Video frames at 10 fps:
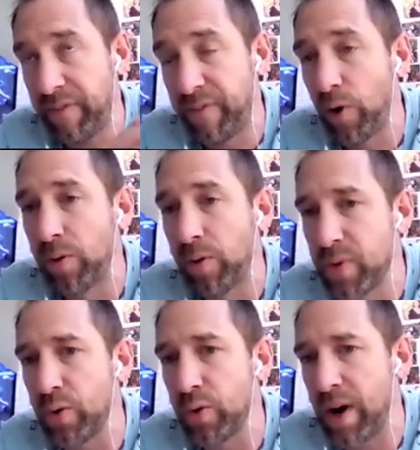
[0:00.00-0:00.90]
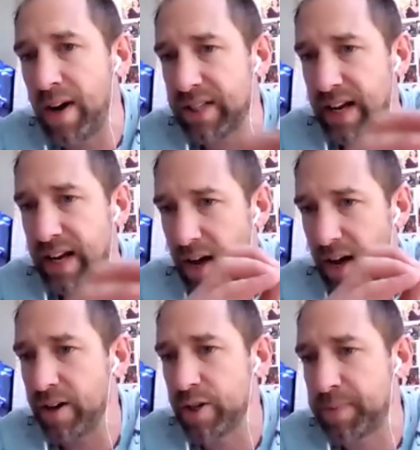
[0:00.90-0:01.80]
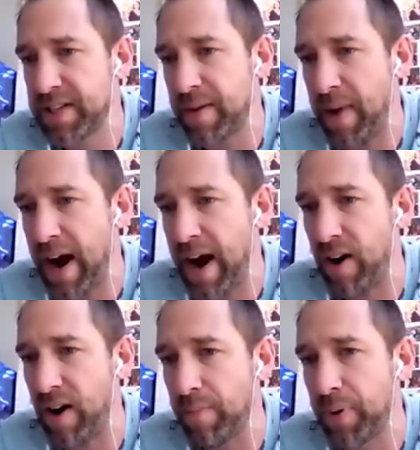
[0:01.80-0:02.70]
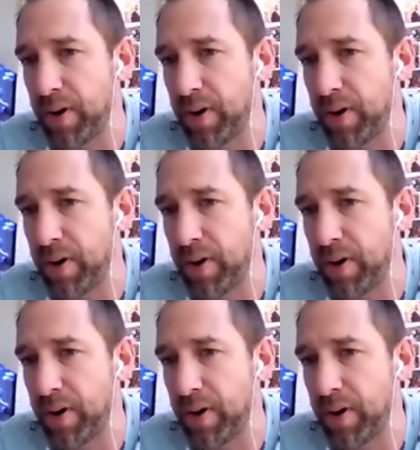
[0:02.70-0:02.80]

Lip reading: full moon where it's getting 100% power output